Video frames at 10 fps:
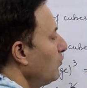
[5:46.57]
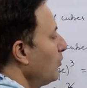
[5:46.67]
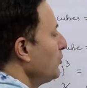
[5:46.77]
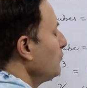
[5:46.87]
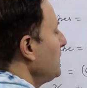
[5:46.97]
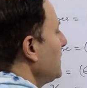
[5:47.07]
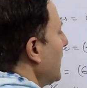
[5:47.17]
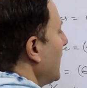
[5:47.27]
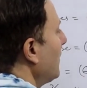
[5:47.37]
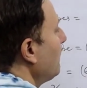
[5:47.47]
What do we
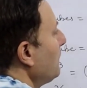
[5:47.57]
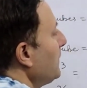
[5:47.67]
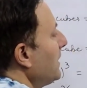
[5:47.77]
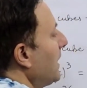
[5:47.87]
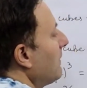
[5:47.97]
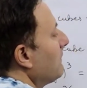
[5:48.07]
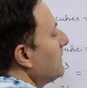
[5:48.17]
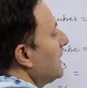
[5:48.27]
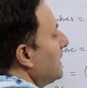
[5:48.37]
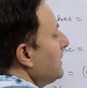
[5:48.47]
have? We have
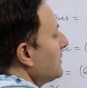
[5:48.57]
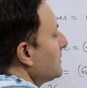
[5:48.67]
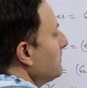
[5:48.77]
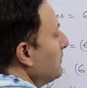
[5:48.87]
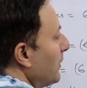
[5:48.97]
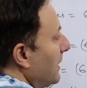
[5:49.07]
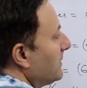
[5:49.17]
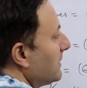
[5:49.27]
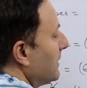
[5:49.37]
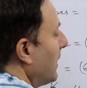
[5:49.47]
length,
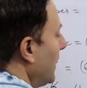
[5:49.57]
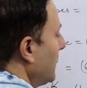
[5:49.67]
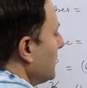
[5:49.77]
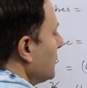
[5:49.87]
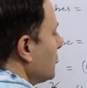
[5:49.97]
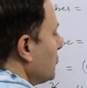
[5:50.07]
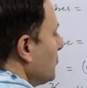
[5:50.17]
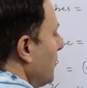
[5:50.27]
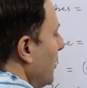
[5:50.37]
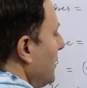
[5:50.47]
breadth and height in the
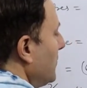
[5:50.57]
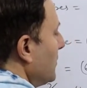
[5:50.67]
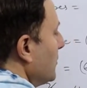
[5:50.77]
cuboid.